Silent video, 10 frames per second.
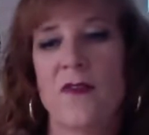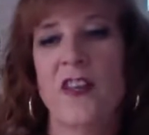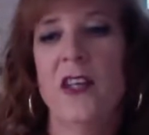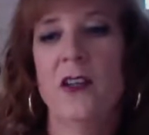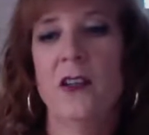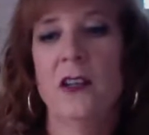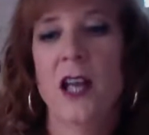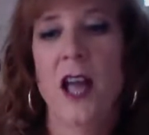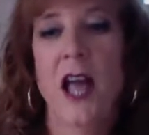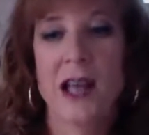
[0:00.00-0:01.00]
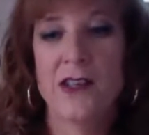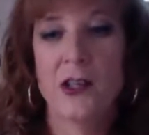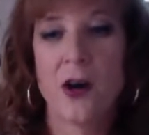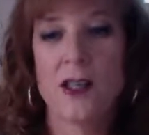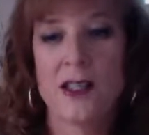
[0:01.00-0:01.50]
feel as they're
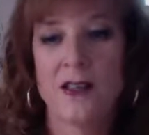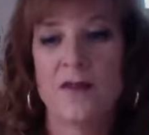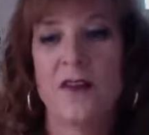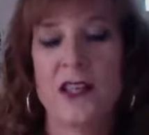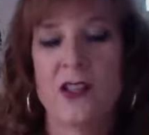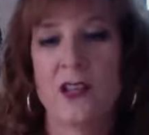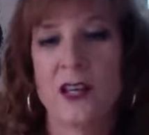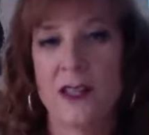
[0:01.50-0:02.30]
crossing the finish line the